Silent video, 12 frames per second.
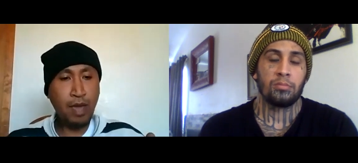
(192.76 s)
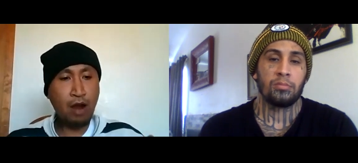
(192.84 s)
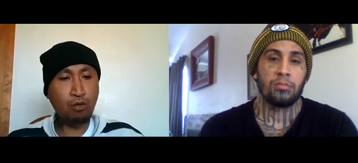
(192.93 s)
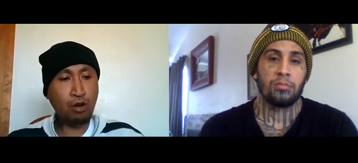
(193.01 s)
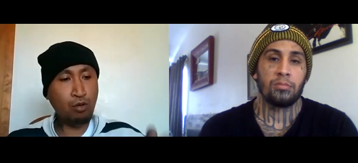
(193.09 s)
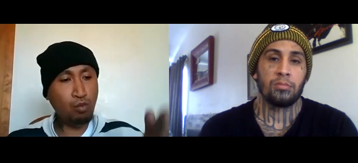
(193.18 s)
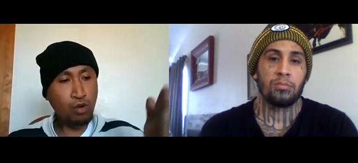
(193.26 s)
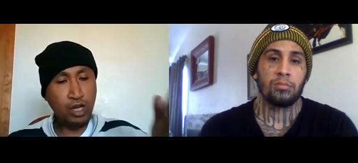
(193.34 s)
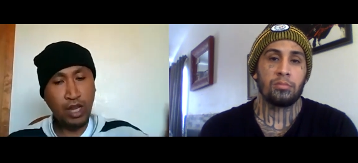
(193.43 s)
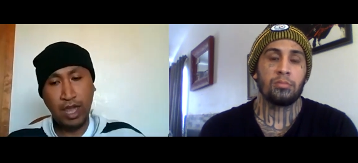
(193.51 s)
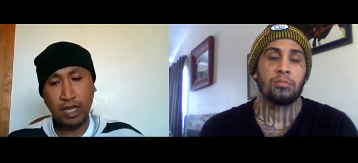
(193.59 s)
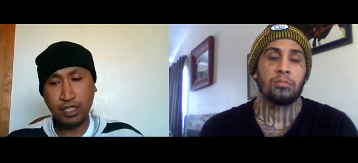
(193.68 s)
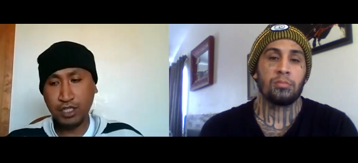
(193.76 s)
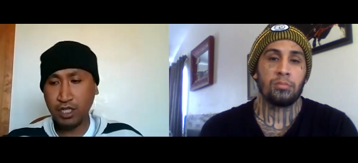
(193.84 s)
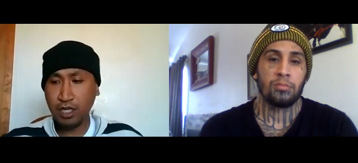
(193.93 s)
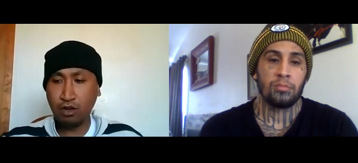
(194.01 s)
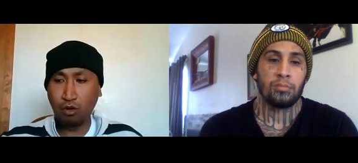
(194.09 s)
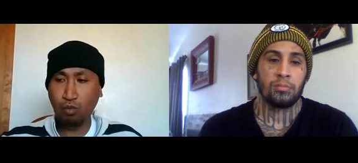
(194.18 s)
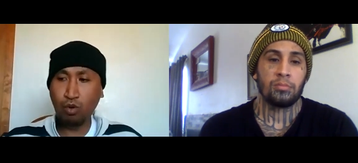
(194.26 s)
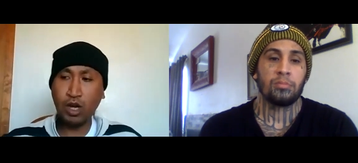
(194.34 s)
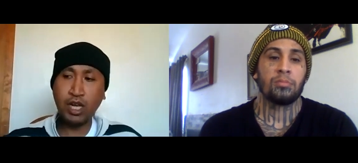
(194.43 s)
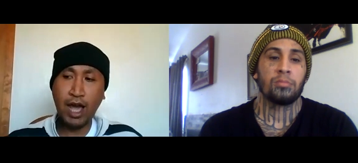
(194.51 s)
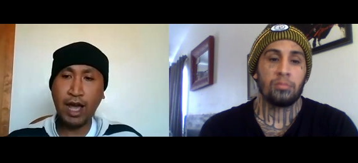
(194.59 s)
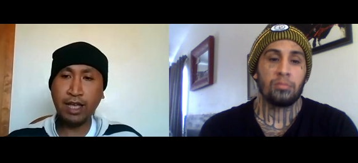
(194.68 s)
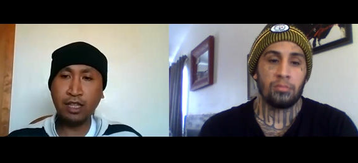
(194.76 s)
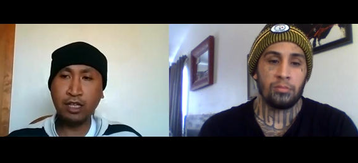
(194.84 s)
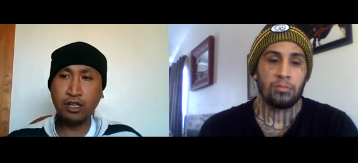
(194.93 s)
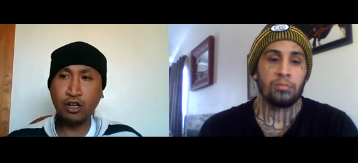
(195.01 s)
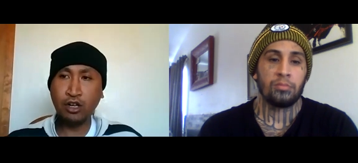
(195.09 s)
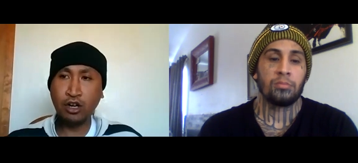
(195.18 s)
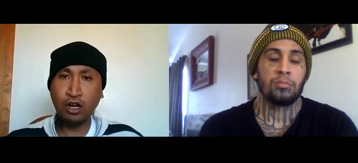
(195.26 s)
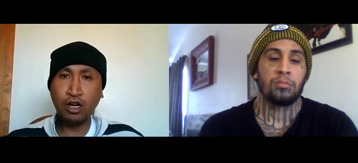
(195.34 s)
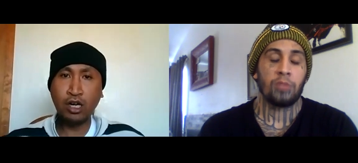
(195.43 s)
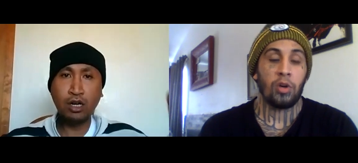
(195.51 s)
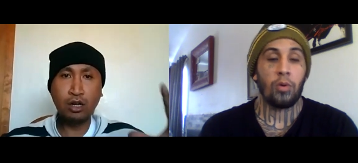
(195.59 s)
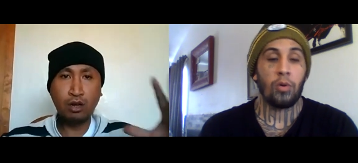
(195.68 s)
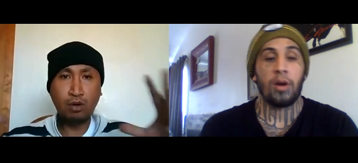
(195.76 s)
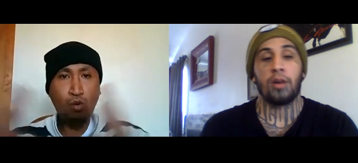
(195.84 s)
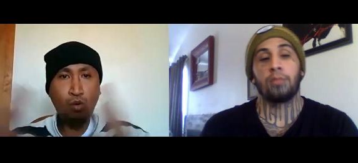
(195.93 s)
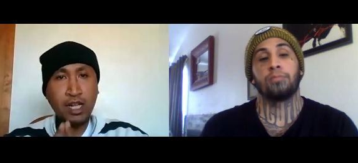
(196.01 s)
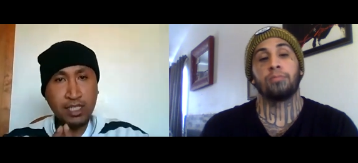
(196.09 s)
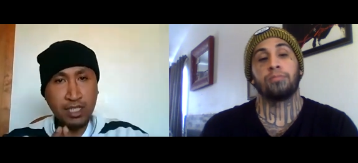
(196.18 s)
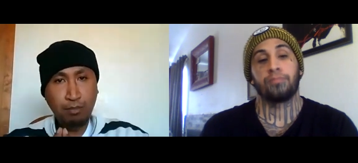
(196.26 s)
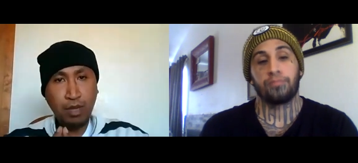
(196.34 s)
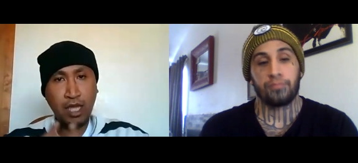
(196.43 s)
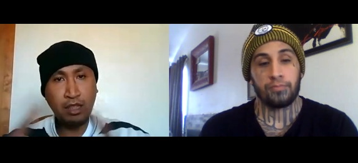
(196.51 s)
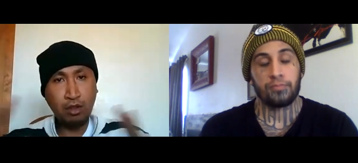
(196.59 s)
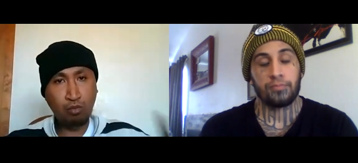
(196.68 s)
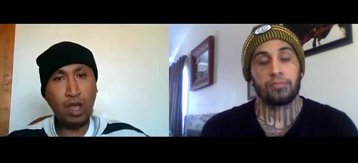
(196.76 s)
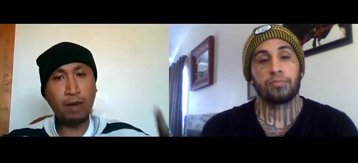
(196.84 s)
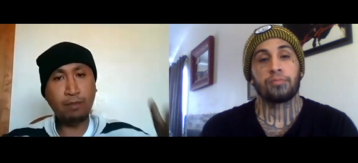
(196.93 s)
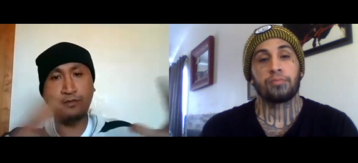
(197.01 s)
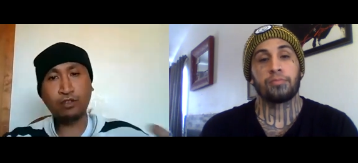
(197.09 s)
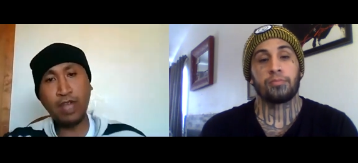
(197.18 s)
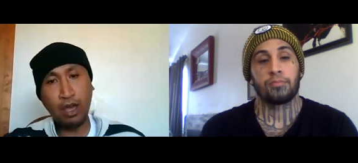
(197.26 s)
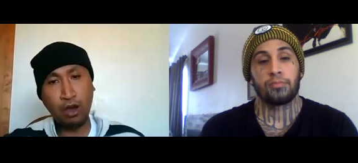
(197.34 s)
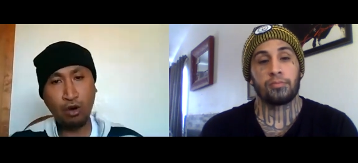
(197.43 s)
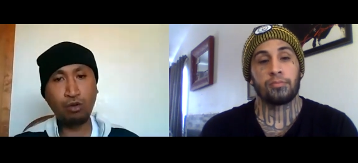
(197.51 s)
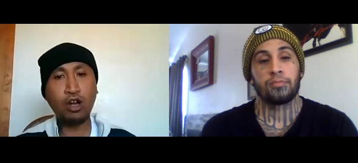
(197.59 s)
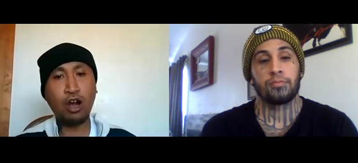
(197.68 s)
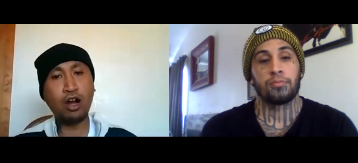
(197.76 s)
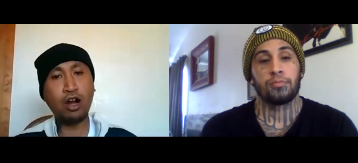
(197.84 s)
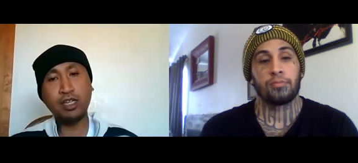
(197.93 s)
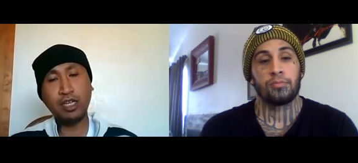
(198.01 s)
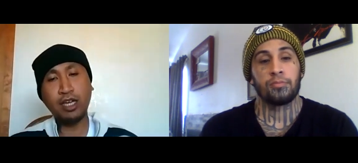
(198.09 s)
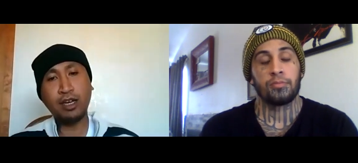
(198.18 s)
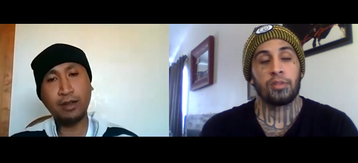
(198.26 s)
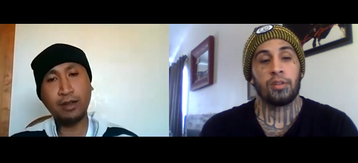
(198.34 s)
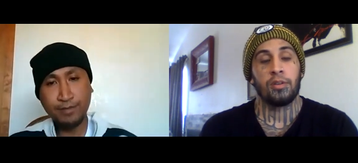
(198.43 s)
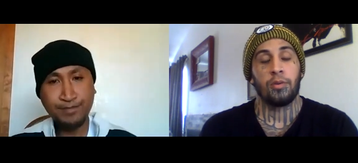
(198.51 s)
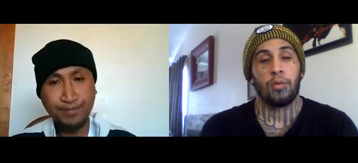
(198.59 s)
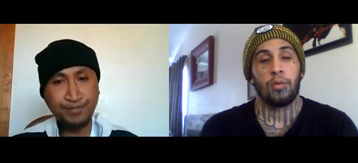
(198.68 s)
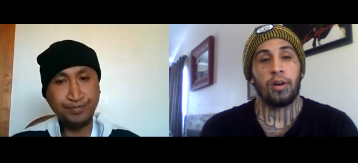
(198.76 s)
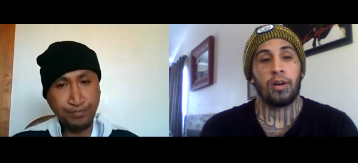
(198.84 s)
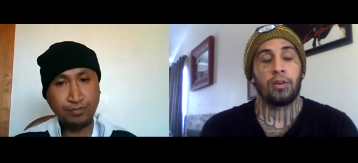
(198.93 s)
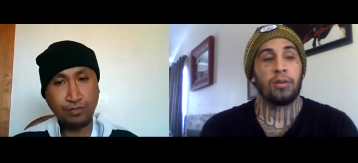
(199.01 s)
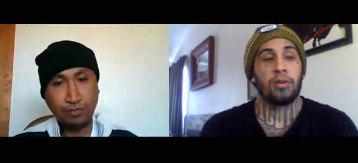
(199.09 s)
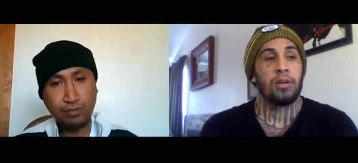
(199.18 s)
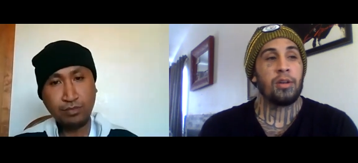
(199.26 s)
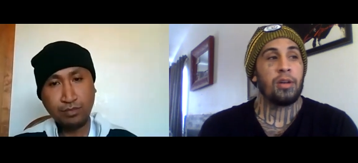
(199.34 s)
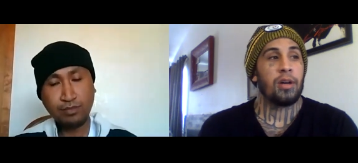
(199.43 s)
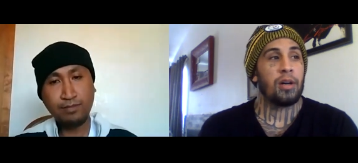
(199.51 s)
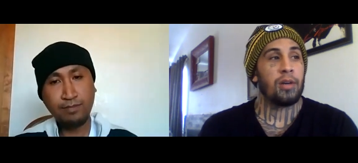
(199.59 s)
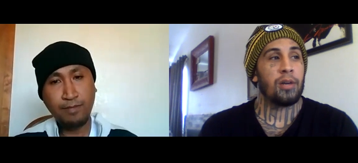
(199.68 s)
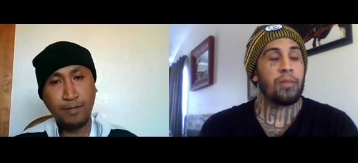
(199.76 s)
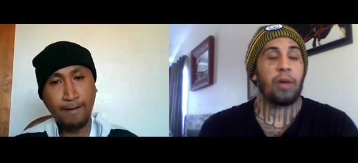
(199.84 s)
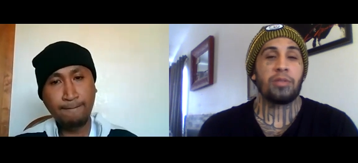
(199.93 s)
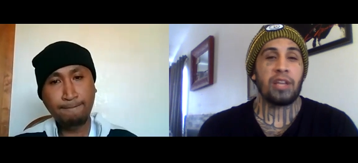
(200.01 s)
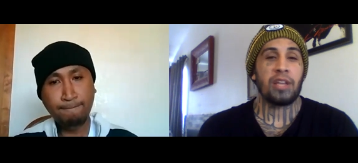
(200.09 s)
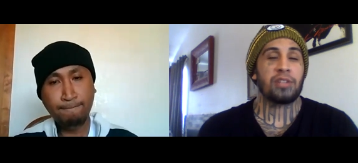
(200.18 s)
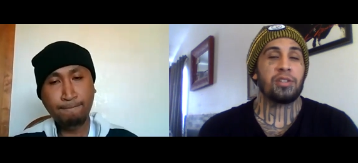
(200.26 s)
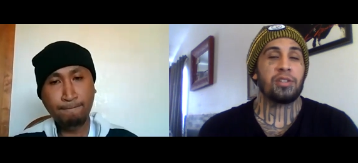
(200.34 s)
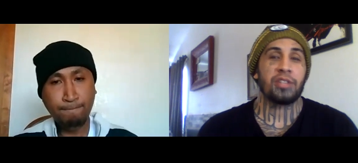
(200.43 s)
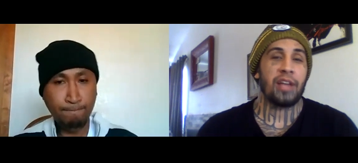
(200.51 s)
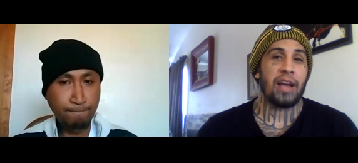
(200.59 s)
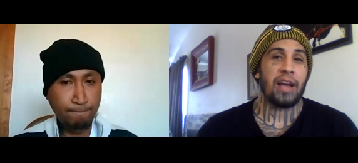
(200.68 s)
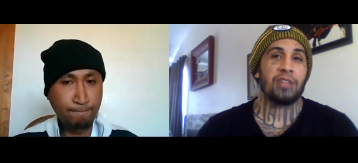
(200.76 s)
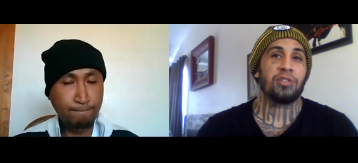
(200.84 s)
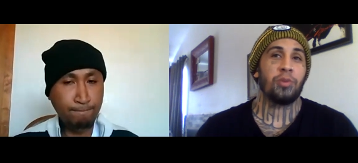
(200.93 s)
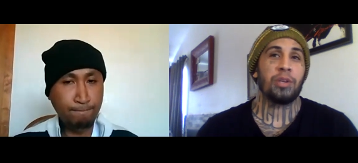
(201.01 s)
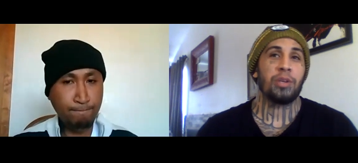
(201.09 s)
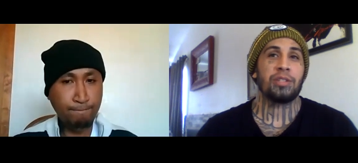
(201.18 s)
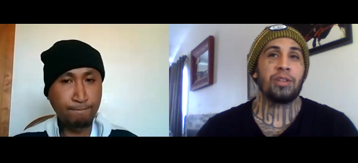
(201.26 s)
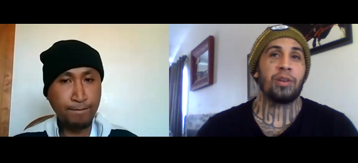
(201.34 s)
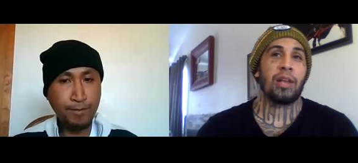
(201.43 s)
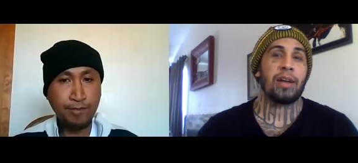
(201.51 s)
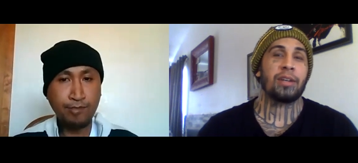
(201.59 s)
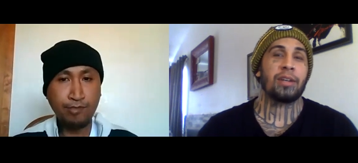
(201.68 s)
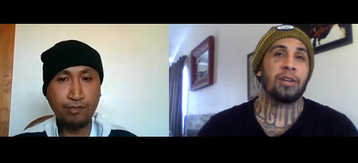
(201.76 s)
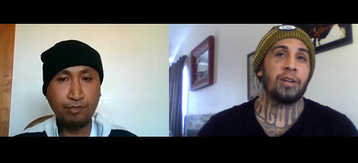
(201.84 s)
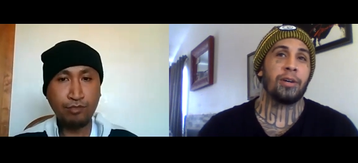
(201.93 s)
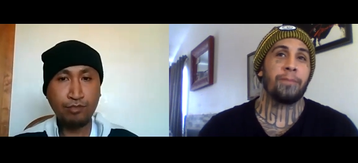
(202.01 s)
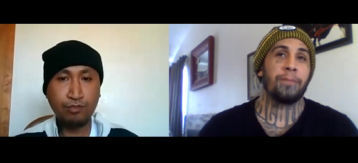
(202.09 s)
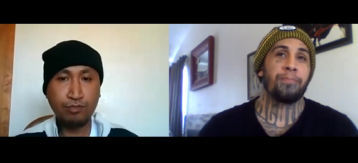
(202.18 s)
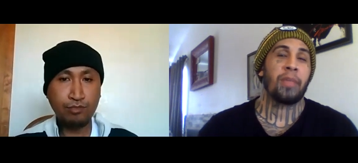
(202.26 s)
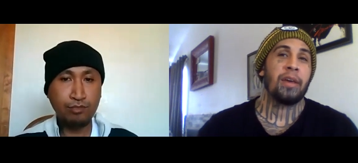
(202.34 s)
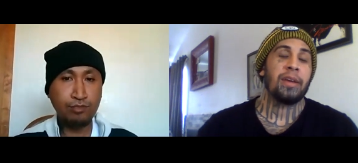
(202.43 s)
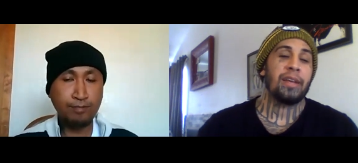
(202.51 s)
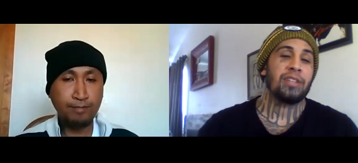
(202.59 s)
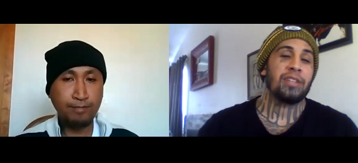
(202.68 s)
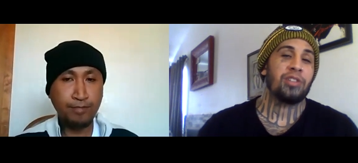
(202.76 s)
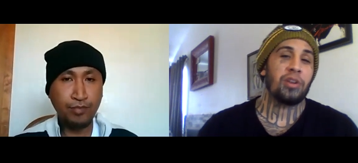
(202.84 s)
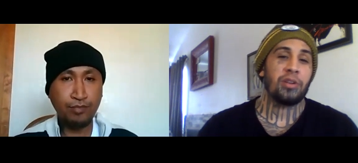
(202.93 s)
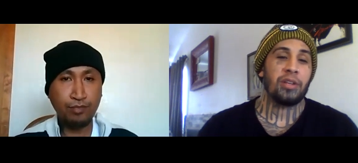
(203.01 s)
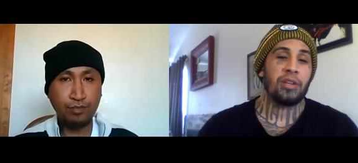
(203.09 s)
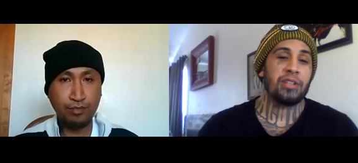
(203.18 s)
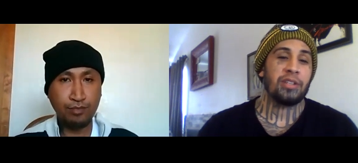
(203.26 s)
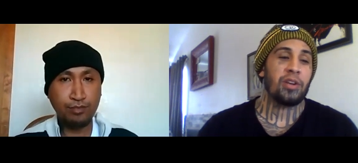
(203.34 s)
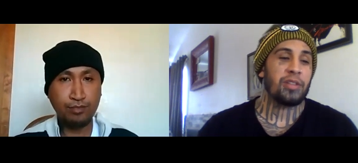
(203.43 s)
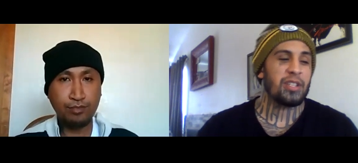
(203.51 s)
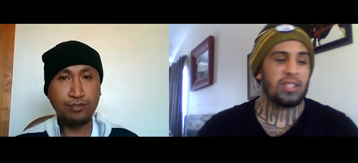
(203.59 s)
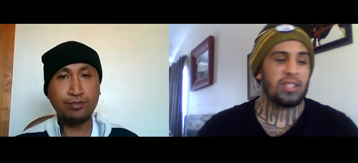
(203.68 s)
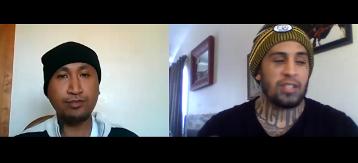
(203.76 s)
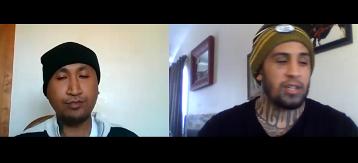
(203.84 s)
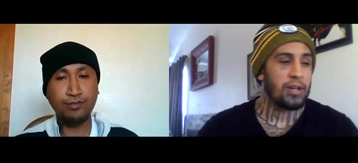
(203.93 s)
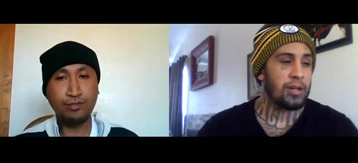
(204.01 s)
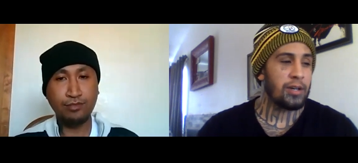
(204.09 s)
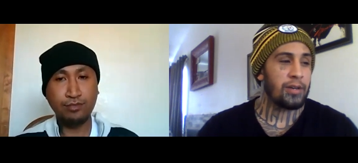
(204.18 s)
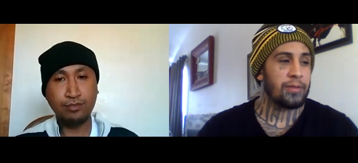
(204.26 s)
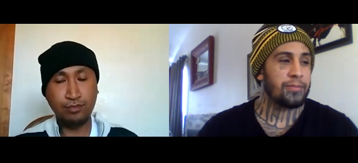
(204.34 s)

Speaker 1: power. One Asian or one Islander oh, wow. want to be for that whole card. Yeah.
Speaker 2: Wow. Um, I was actually just gonna ask you: Is there like a, uh, is there is there this uh